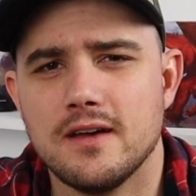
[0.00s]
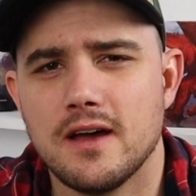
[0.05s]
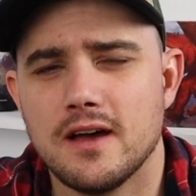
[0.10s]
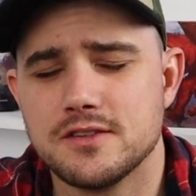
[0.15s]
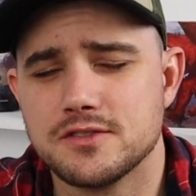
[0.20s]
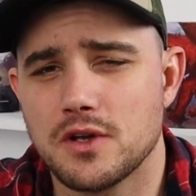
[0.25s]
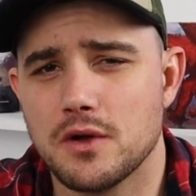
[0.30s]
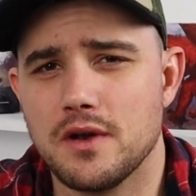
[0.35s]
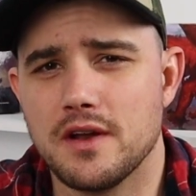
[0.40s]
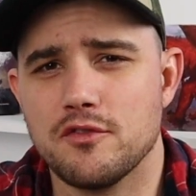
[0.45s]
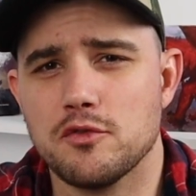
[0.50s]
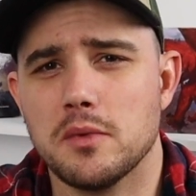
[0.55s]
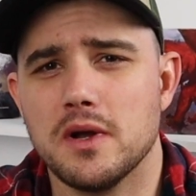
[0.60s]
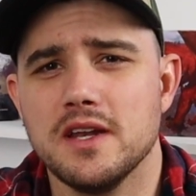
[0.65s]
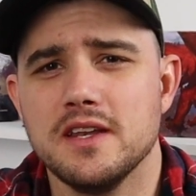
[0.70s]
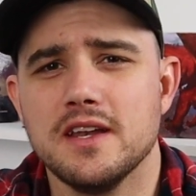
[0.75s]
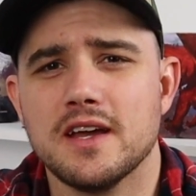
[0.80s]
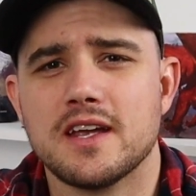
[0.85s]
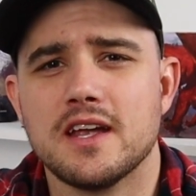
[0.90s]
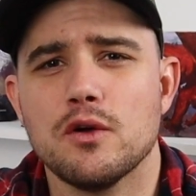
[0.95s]
How's it going,
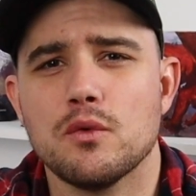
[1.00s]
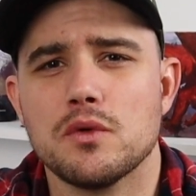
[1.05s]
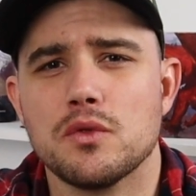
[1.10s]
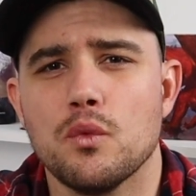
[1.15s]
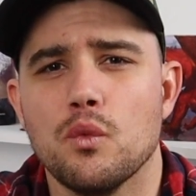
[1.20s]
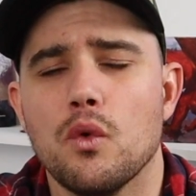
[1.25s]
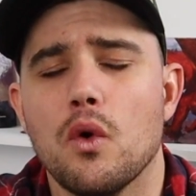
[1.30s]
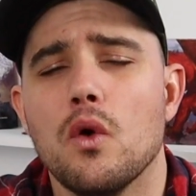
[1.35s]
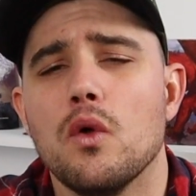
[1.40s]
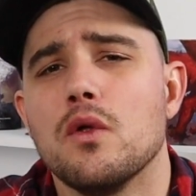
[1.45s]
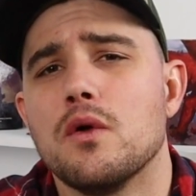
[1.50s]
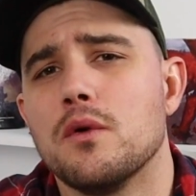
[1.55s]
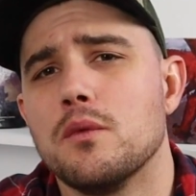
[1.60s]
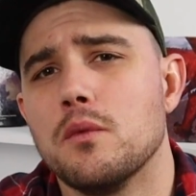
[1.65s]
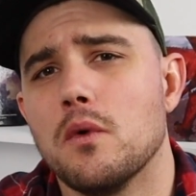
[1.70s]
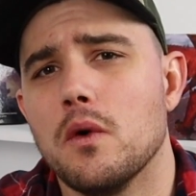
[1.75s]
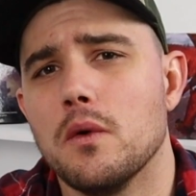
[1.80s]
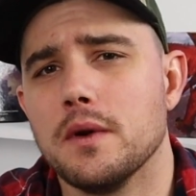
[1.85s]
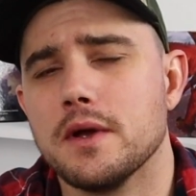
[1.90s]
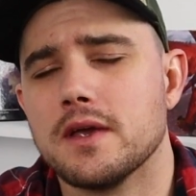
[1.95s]
everybody? Nick here with Roll
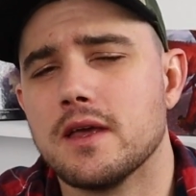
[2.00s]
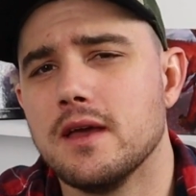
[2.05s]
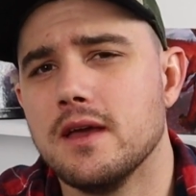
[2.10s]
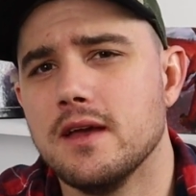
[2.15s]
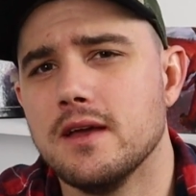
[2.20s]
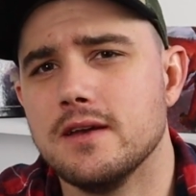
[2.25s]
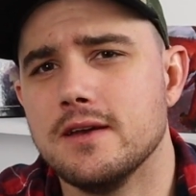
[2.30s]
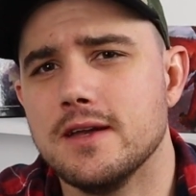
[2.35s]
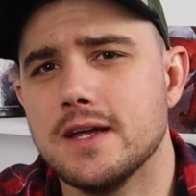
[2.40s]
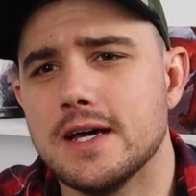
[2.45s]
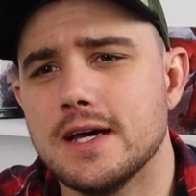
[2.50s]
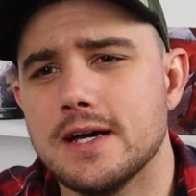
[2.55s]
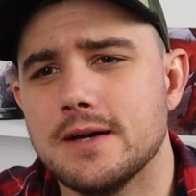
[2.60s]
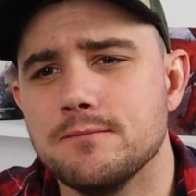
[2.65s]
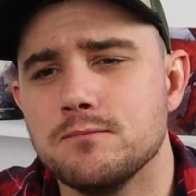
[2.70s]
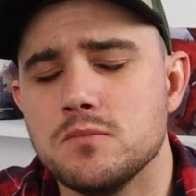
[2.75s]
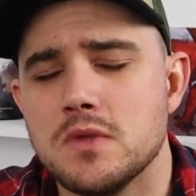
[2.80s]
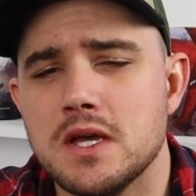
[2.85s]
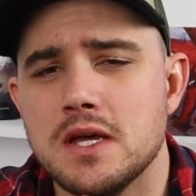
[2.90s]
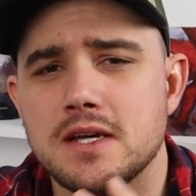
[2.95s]
Heroic, and
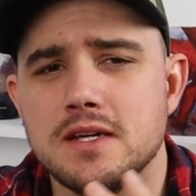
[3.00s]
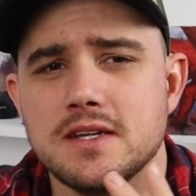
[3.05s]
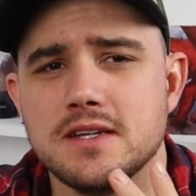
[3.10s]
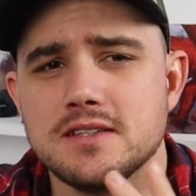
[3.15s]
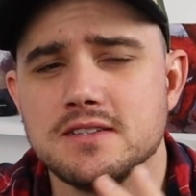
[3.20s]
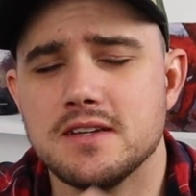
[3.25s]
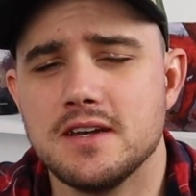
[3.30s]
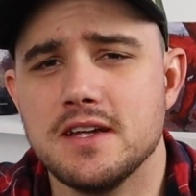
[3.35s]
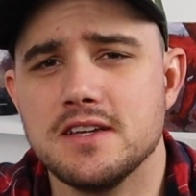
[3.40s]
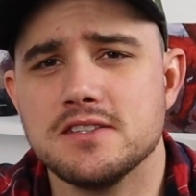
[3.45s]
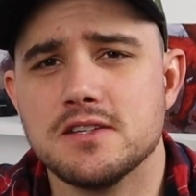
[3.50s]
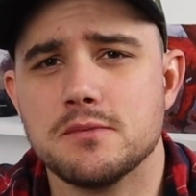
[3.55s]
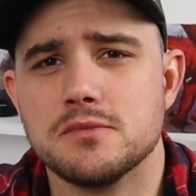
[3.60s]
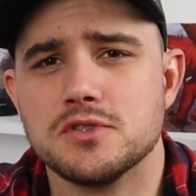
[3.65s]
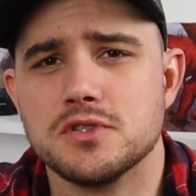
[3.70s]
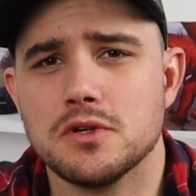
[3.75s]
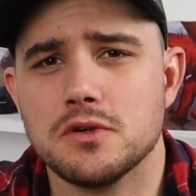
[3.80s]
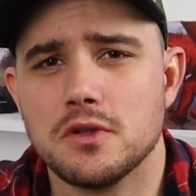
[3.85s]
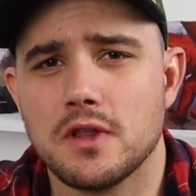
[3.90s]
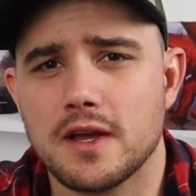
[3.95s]
in today's
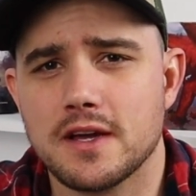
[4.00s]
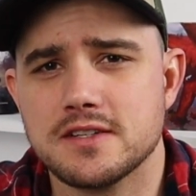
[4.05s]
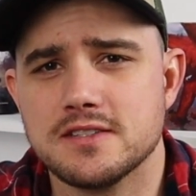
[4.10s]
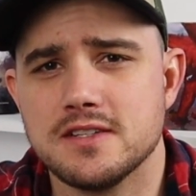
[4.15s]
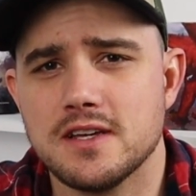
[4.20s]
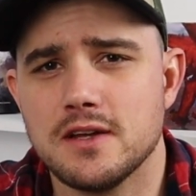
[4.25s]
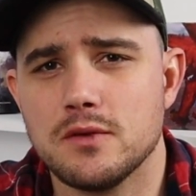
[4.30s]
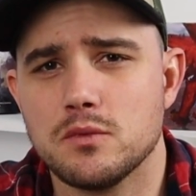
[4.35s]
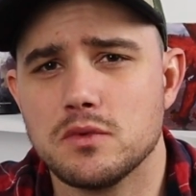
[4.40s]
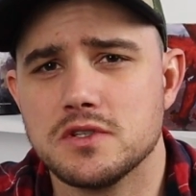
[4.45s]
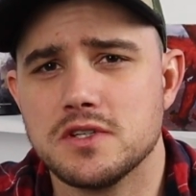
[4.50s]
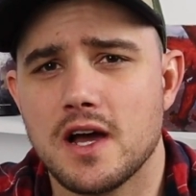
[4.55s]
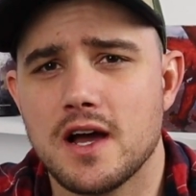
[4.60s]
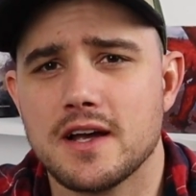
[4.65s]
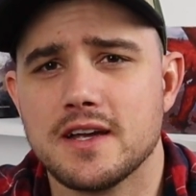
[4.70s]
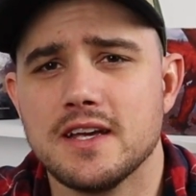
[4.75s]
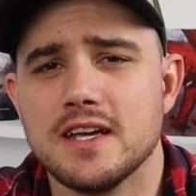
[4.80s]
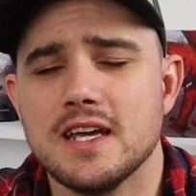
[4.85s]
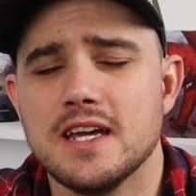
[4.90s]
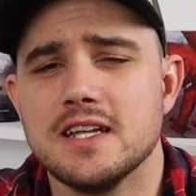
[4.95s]
episode, like I said, we're
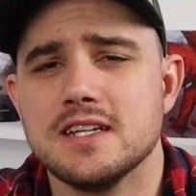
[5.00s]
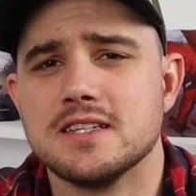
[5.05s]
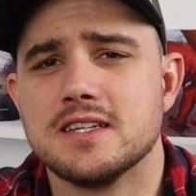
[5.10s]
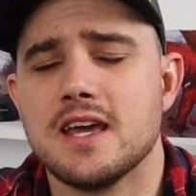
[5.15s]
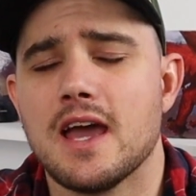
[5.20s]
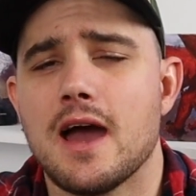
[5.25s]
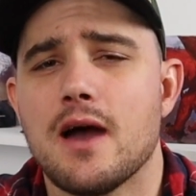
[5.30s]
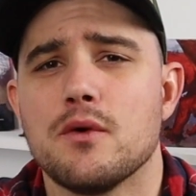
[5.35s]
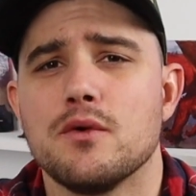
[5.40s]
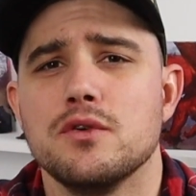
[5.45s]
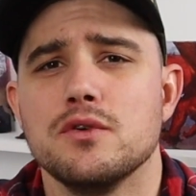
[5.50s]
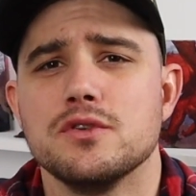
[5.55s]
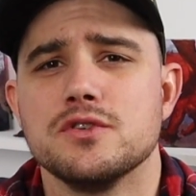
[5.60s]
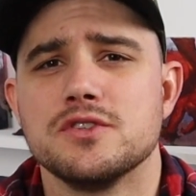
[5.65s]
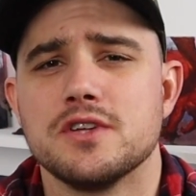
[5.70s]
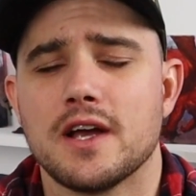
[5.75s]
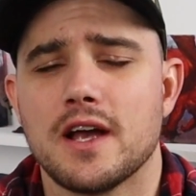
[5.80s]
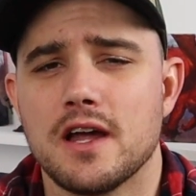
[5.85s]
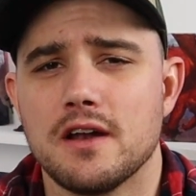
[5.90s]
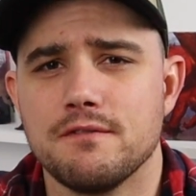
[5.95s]
talking
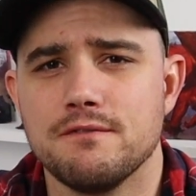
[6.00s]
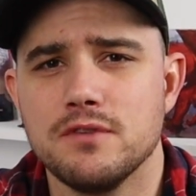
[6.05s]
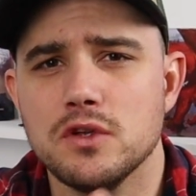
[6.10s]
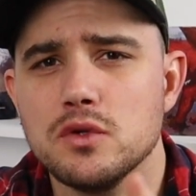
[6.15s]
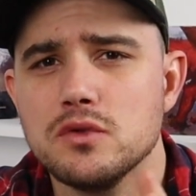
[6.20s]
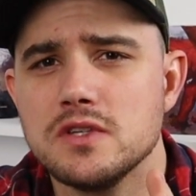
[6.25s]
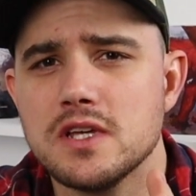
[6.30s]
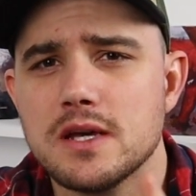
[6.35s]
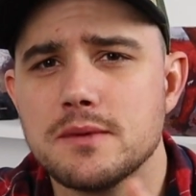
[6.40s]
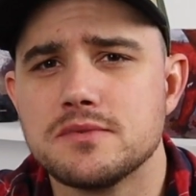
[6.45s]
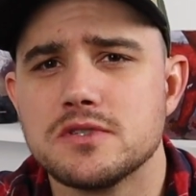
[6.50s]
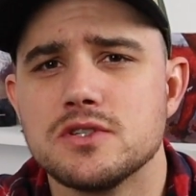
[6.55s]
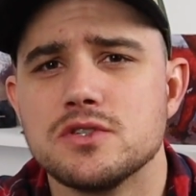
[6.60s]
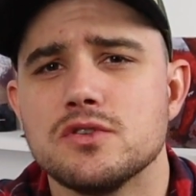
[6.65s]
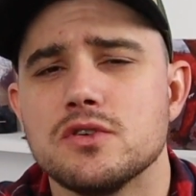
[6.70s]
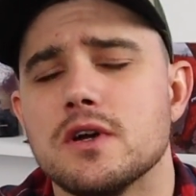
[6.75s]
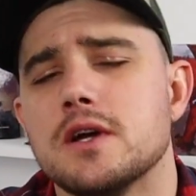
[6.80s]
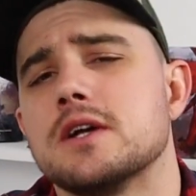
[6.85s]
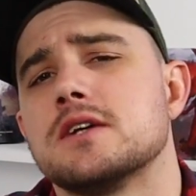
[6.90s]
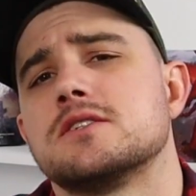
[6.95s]
encounters. I got a few tips and
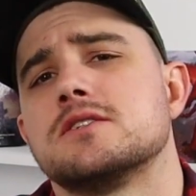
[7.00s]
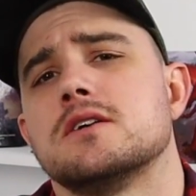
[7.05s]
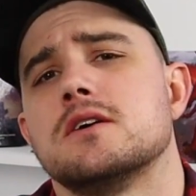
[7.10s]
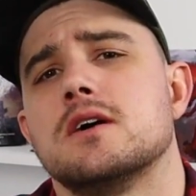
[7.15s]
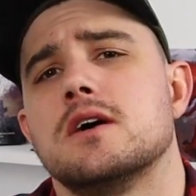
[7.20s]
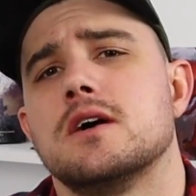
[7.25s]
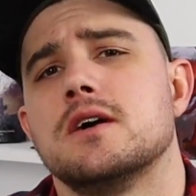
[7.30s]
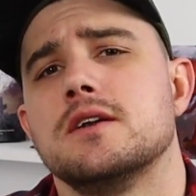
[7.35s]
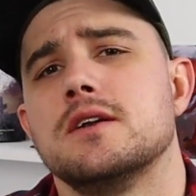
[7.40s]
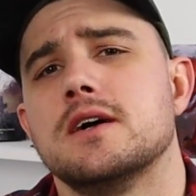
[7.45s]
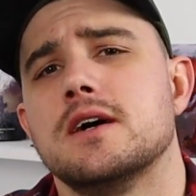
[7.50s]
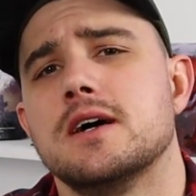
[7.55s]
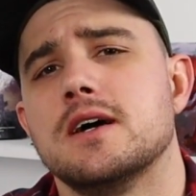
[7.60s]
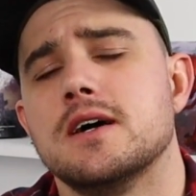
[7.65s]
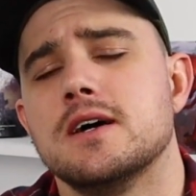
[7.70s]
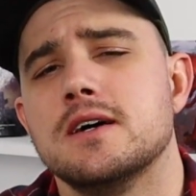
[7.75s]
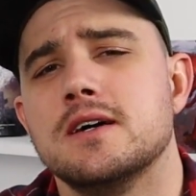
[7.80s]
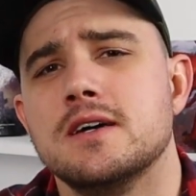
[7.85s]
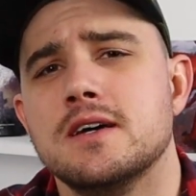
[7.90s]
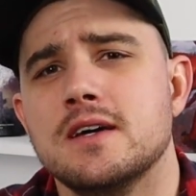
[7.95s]
tricks on
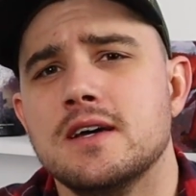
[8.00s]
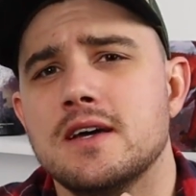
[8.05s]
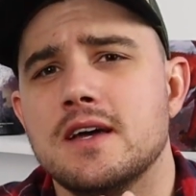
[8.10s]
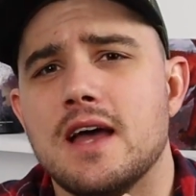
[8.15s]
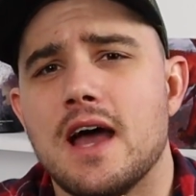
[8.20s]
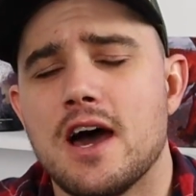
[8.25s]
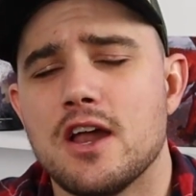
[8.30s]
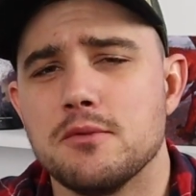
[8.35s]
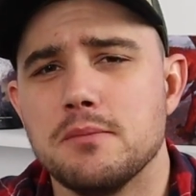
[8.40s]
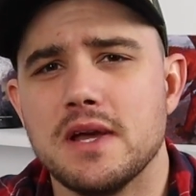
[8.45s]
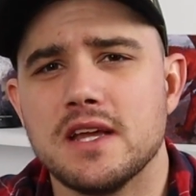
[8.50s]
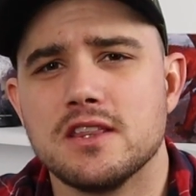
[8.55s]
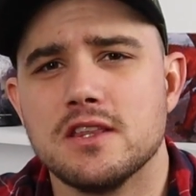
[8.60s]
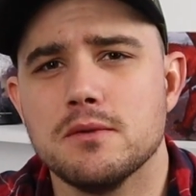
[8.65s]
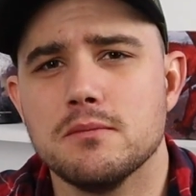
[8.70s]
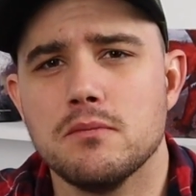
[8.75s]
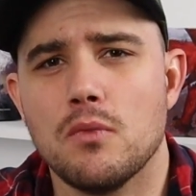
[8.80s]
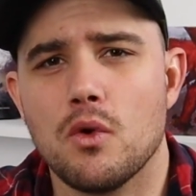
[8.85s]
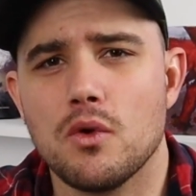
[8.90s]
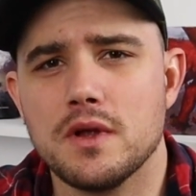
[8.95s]
how to make
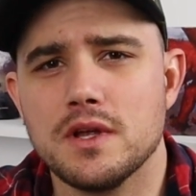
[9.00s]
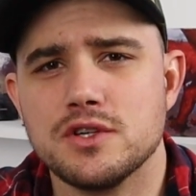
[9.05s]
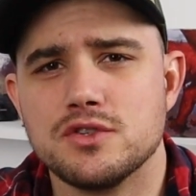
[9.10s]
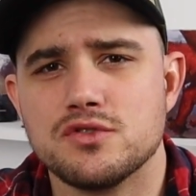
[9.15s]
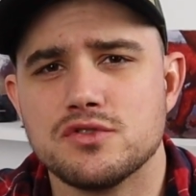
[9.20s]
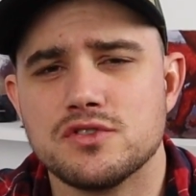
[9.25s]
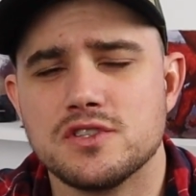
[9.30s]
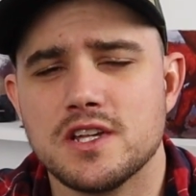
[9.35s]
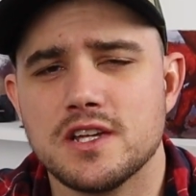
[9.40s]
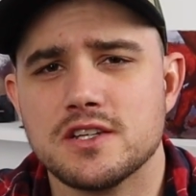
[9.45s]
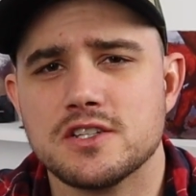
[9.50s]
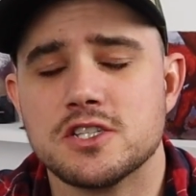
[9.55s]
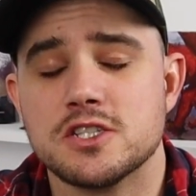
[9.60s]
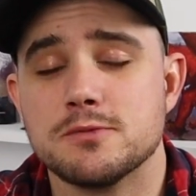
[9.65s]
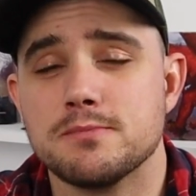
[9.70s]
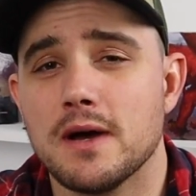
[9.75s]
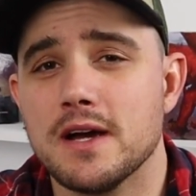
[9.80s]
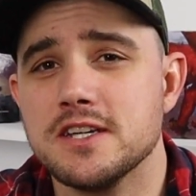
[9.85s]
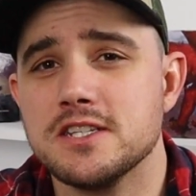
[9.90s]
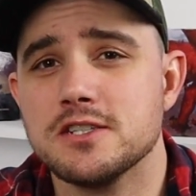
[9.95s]
them more interesting,
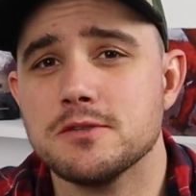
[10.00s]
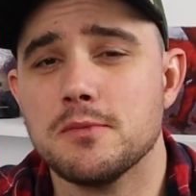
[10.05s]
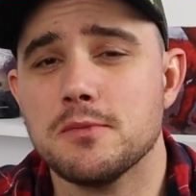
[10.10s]
spice